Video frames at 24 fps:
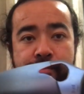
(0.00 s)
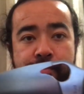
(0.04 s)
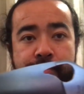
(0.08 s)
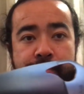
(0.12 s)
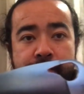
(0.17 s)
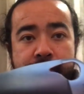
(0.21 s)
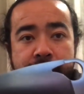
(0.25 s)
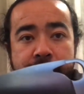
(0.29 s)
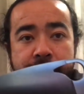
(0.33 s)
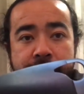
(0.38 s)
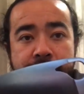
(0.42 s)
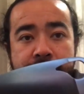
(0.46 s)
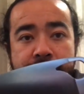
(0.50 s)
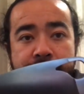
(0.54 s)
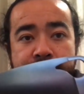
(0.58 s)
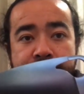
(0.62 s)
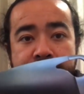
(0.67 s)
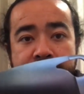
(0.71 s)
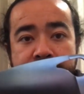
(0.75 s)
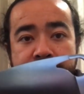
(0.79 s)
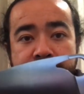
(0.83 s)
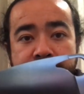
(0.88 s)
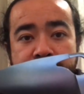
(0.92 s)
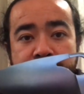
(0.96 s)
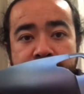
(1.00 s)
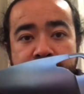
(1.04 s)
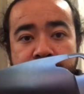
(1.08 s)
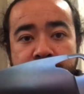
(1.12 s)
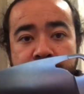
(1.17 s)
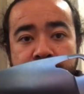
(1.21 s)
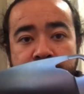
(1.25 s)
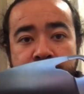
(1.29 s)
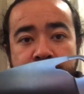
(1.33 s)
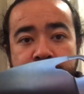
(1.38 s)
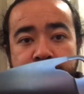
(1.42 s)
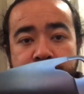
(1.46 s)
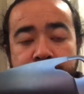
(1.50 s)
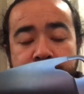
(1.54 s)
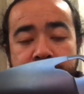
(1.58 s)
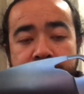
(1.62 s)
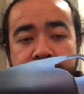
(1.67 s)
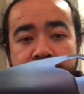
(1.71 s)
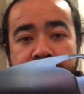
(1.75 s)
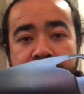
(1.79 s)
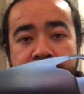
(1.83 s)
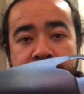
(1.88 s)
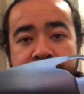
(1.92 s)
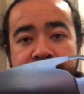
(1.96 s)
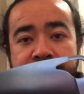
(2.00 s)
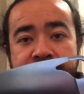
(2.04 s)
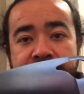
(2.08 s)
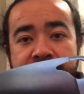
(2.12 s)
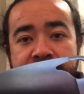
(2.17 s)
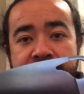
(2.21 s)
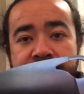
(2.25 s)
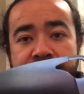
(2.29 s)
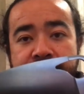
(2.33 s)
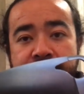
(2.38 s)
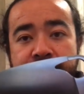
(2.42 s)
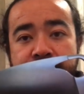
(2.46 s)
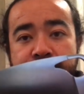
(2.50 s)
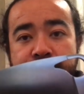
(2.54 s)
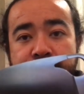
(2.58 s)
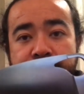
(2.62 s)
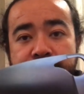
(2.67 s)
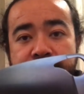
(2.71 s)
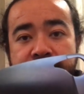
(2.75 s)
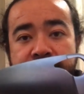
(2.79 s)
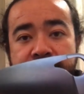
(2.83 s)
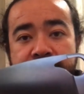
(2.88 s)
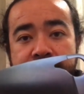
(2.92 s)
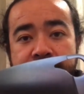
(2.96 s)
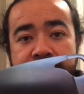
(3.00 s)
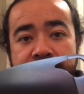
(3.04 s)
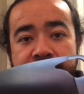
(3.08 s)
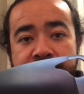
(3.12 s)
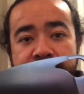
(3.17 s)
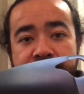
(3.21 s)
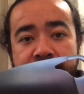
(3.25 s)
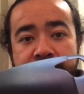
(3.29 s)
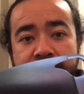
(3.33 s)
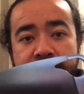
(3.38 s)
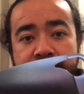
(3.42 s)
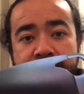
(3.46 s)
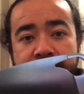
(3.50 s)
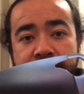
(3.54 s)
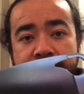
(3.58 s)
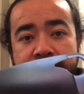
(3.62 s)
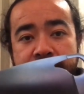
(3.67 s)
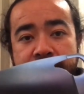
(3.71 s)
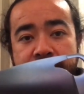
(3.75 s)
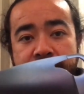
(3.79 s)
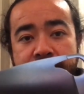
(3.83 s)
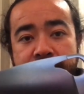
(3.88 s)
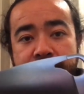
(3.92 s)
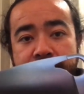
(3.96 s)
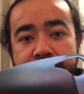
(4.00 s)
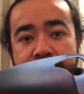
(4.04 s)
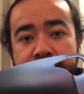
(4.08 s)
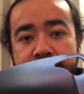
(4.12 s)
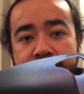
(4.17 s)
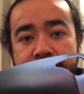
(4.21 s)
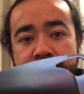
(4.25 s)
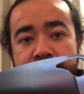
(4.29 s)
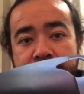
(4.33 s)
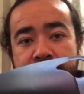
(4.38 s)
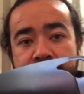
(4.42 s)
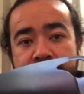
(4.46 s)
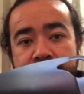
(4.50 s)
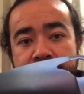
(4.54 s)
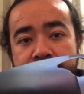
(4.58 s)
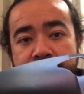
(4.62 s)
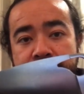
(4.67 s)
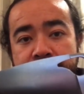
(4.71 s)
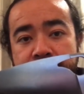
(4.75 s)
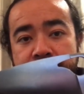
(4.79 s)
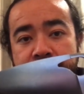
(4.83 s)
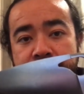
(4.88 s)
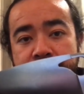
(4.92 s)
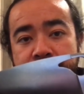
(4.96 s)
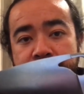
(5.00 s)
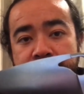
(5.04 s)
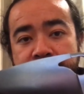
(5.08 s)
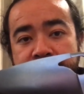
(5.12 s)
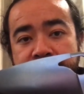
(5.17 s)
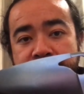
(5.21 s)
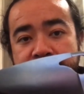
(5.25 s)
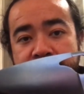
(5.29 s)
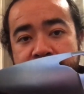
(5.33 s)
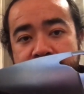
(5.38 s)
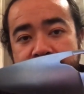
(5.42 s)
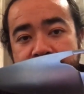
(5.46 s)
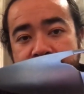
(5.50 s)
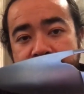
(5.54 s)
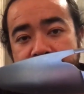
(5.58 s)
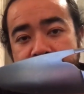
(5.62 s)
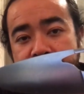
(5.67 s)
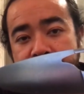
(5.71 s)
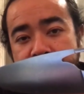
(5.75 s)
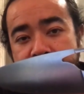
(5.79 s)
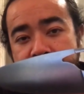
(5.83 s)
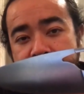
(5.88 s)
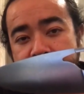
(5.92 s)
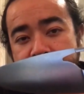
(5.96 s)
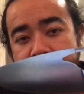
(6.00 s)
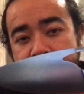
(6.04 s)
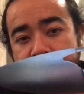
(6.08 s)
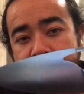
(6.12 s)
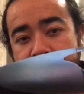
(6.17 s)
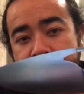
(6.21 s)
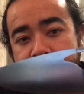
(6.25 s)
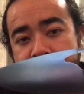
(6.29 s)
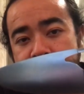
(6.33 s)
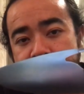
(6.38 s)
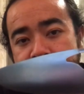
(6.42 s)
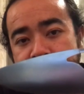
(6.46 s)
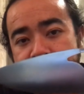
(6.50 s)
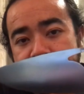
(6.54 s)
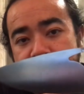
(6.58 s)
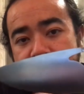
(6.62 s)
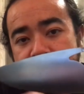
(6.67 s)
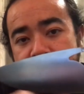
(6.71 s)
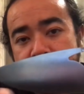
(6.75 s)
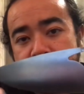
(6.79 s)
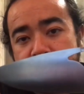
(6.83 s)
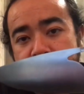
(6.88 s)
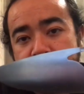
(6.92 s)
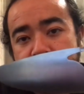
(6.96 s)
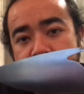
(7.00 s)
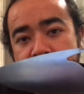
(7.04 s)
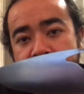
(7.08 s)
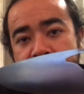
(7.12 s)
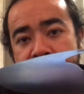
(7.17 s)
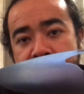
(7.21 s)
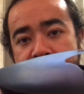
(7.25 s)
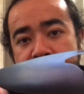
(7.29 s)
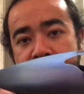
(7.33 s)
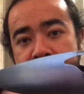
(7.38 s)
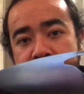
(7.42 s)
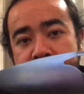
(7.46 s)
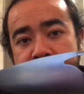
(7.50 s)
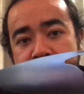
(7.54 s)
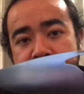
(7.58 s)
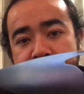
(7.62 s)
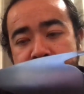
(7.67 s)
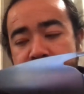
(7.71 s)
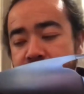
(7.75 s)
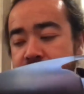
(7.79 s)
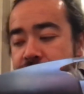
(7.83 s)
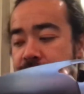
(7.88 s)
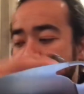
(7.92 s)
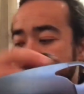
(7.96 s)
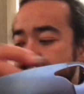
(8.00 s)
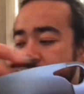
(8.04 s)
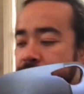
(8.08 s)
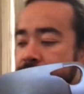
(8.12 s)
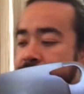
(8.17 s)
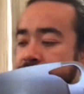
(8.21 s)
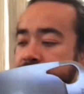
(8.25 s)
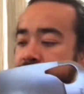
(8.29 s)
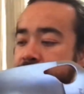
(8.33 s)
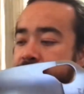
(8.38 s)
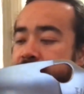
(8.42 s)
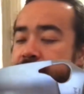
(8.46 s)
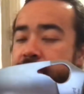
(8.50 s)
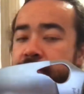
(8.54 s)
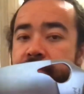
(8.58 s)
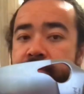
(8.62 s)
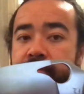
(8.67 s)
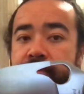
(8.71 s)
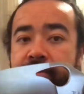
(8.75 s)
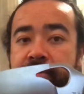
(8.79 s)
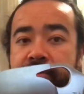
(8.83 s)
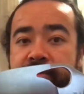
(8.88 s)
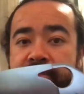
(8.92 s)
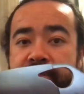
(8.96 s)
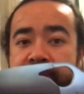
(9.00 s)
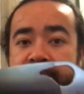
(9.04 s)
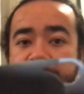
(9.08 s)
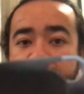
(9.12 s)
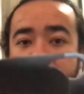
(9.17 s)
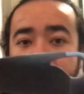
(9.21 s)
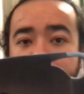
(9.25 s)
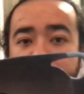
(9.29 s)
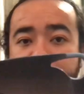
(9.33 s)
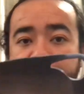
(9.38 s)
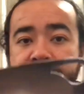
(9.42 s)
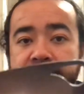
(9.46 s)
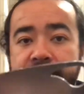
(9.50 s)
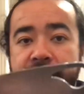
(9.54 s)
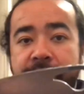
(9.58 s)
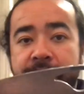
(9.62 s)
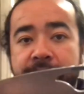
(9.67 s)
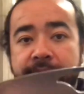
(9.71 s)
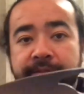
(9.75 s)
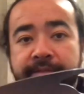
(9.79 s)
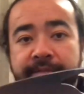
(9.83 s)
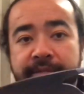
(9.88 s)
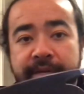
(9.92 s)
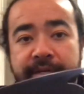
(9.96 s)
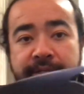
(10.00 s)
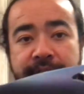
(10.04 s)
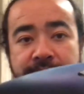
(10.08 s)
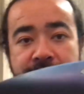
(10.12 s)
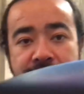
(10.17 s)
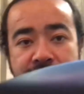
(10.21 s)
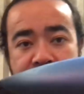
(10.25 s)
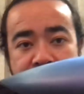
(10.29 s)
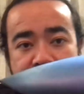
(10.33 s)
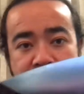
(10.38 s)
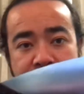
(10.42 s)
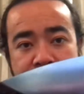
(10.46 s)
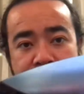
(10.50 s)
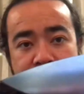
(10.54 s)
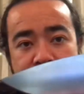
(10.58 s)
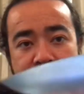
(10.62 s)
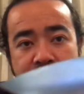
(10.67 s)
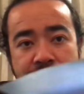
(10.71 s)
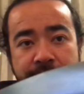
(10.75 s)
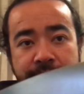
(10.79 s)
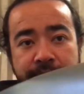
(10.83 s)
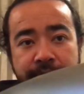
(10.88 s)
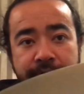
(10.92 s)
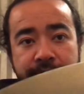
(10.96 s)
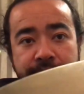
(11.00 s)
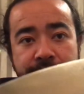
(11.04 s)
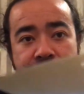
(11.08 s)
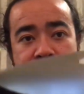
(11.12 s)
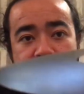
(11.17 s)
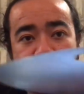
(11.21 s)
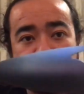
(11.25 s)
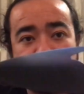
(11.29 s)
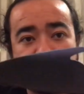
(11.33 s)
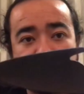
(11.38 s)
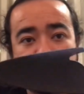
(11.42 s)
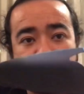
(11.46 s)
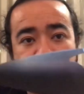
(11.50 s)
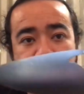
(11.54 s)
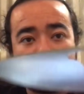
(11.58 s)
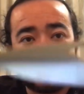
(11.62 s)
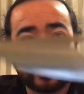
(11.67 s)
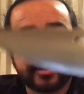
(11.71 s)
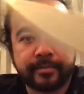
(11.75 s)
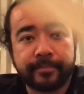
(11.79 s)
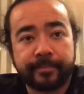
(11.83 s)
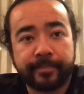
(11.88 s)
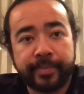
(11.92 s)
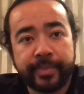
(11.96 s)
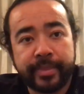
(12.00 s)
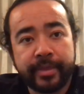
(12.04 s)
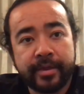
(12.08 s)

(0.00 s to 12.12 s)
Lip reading: but about 2.95 or 2.75, I don't know exactly, you know, cutting edge. So you could say the blade is actually like under 3 inches long.